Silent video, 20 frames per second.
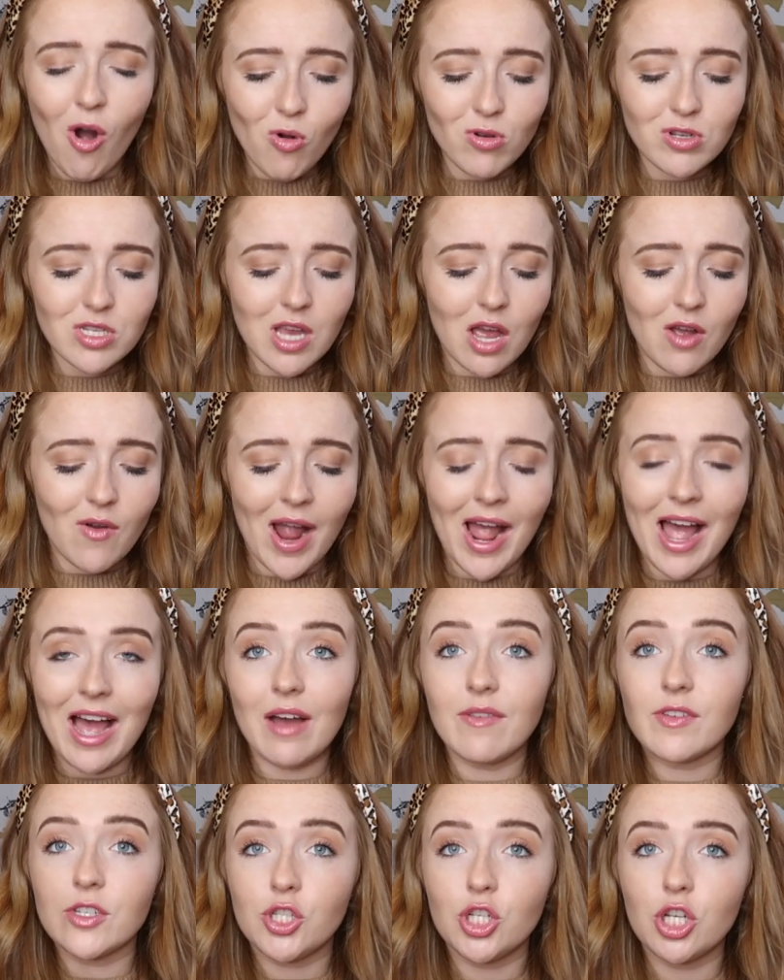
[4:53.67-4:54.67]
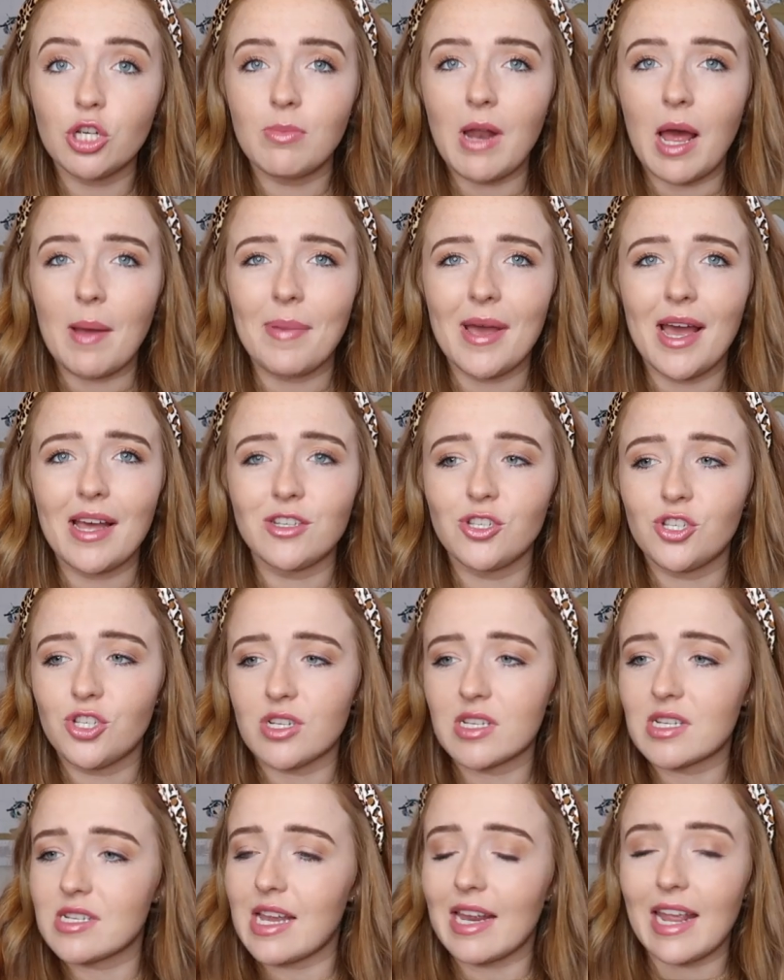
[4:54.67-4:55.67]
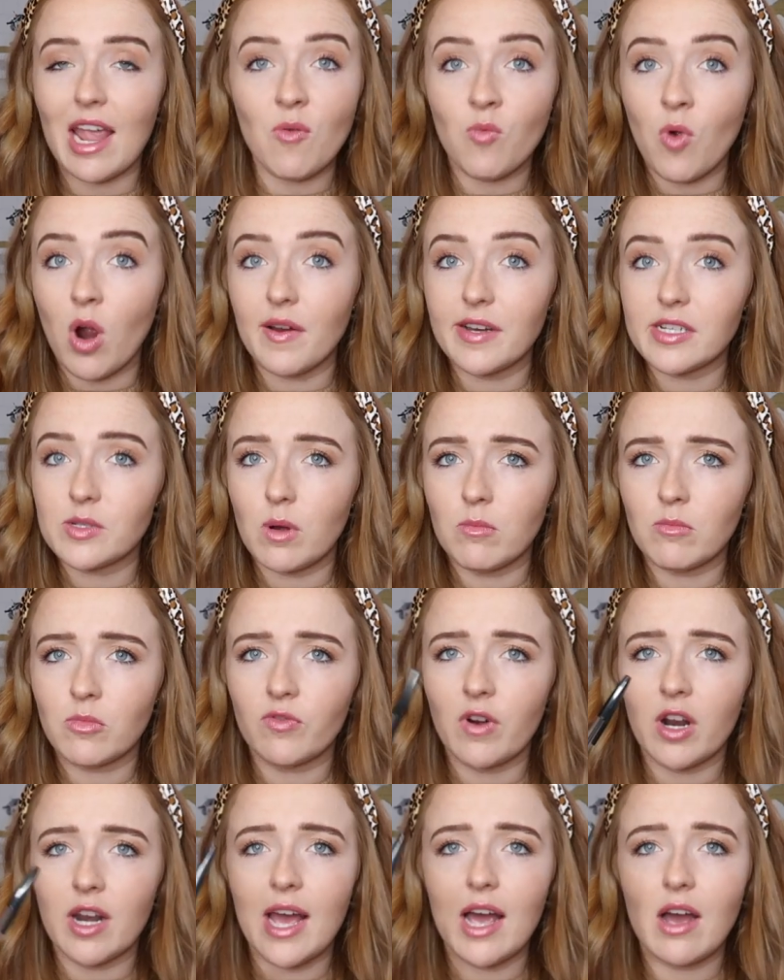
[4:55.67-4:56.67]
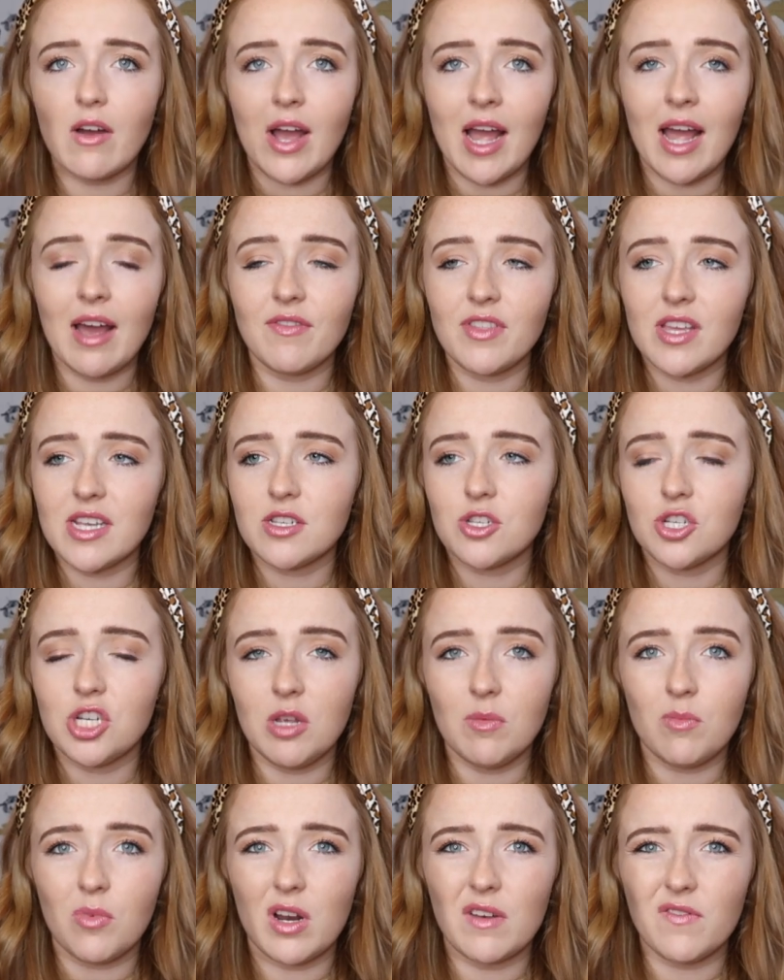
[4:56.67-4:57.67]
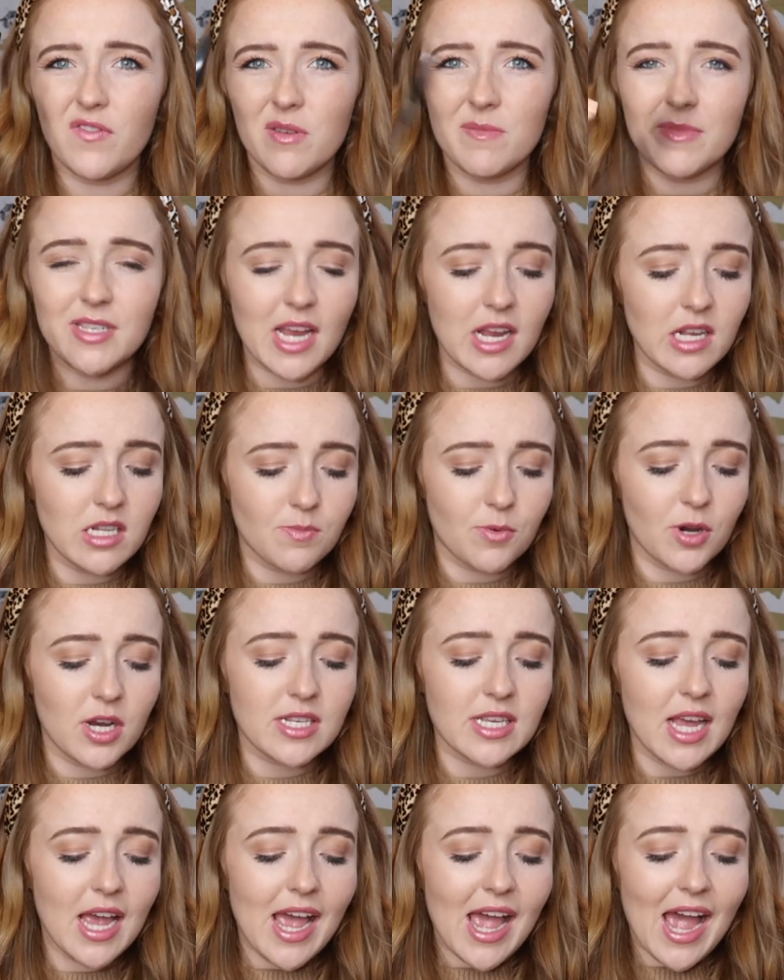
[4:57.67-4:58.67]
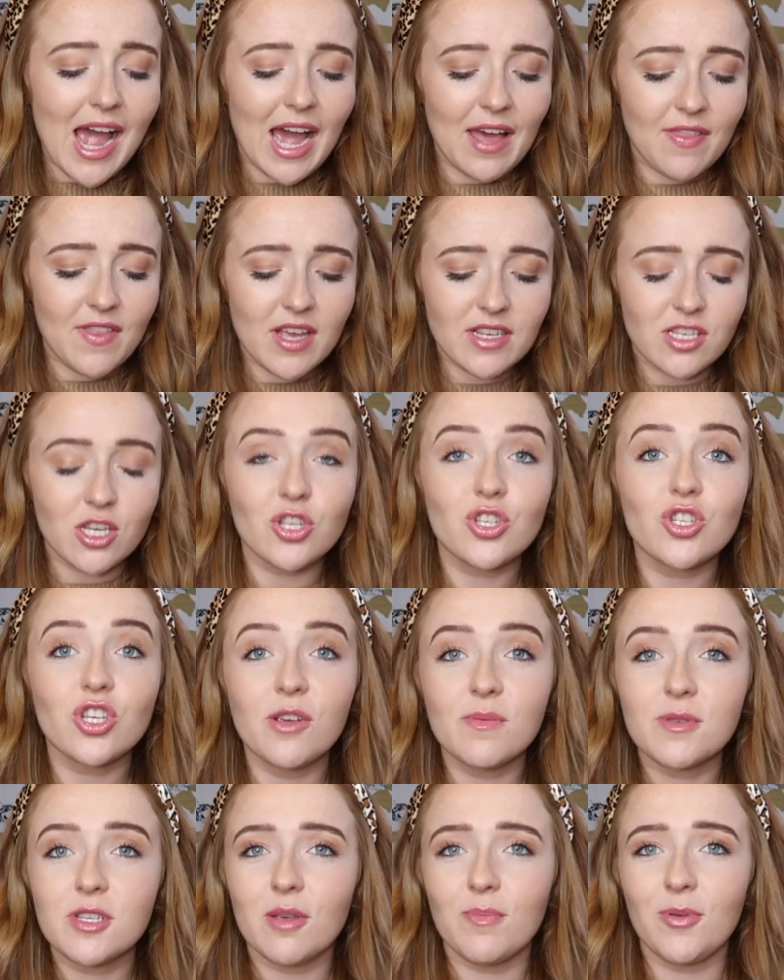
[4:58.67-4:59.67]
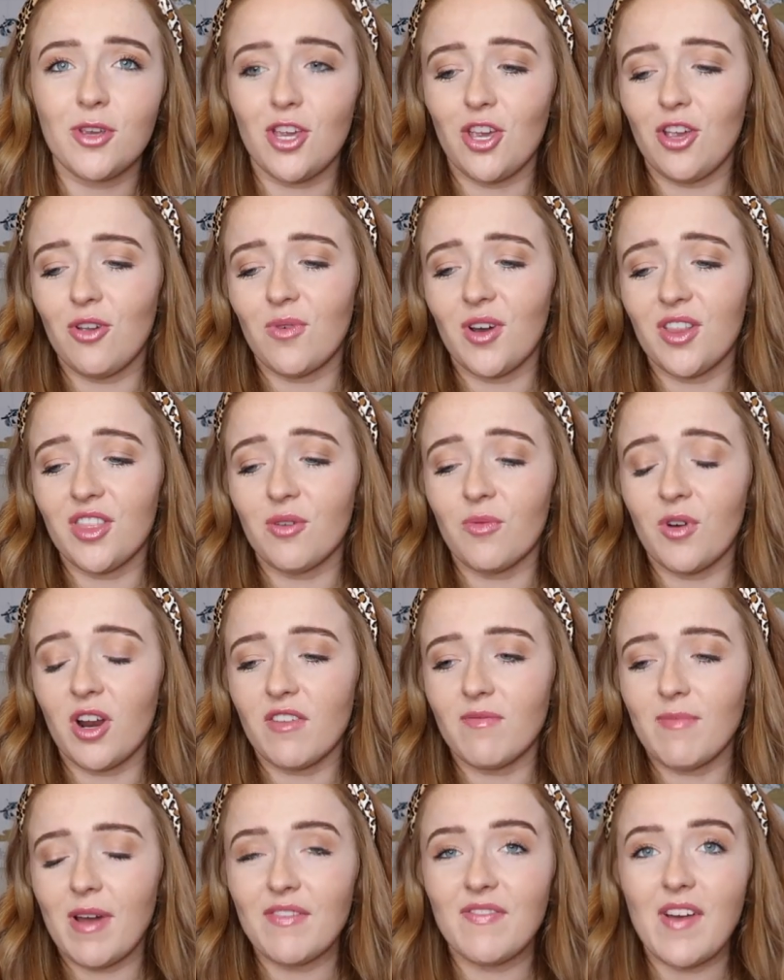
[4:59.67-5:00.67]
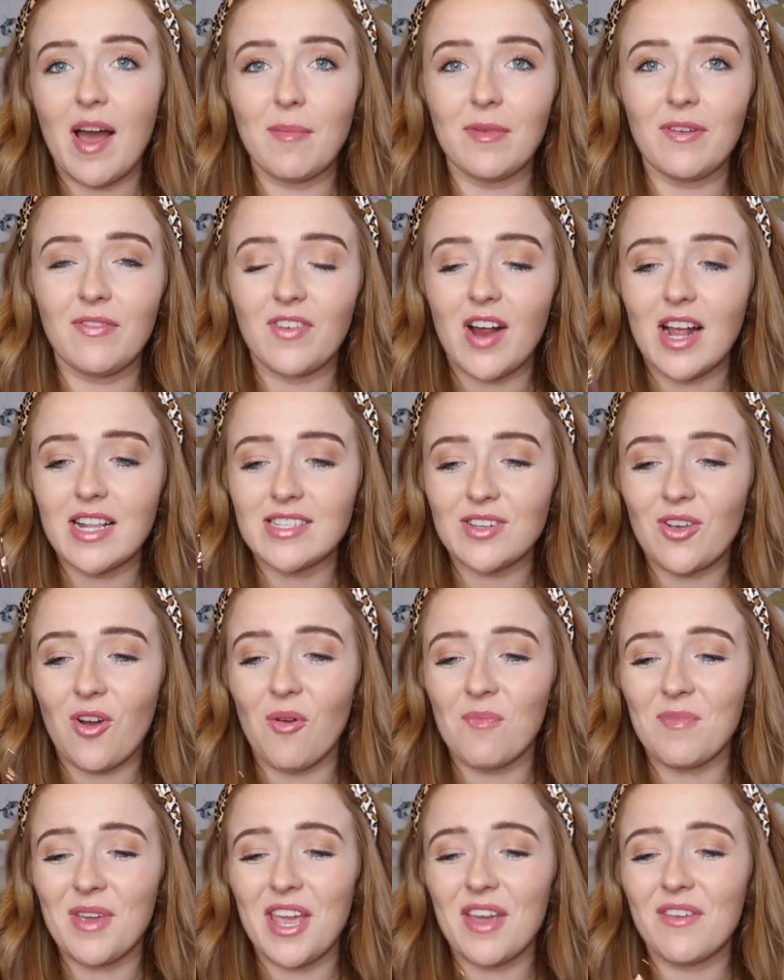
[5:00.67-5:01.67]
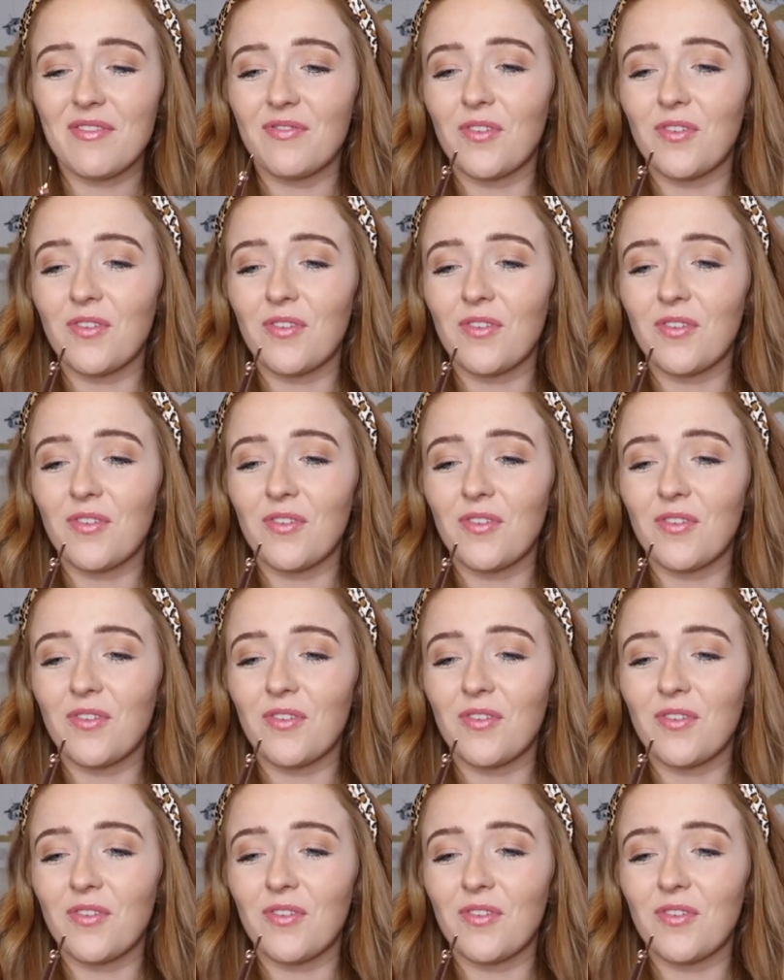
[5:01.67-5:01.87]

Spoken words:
Also, I have two black pens just because I get worried one will run out. I have this cheap one from Sainsbury's and this super, super cute one that one of my family friends got me